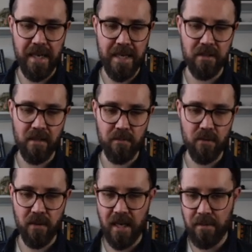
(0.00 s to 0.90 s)
age that I'm
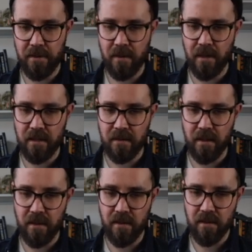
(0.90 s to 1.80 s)
so happy that that's
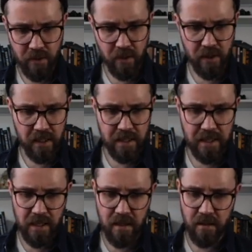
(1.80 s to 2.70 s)
there. Got
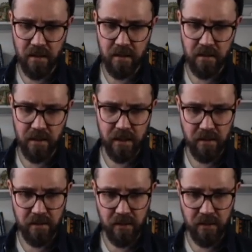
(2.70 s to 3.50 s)
again these stainless